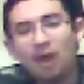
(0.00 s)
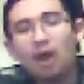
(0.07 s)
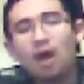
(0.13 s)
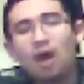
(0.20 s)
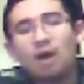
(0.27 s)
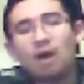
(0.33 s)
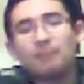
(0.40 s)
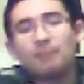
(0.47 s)

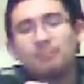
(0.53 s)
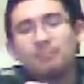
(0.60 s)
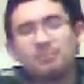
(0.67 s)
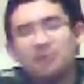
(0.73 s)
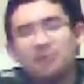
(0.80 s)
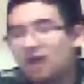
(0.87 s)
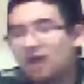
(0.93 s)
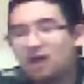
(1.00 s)
Um,
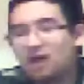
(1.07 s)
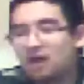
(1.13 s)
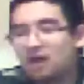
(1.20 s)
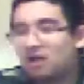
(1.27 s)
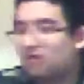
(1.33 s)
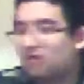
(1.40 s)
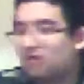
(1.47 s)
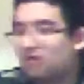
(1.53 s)
I I
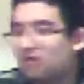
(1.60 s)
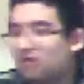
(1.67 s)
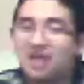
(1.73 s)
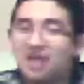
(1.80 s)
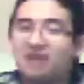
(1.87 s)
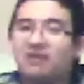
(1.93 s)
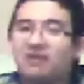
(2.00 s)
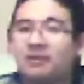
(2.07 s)
can't really say
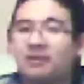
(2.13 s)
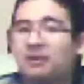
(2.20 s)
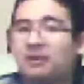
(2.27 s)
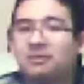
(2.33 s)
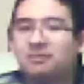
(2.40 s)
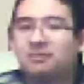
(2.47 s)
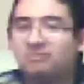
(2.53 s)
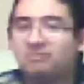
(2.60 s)
anything about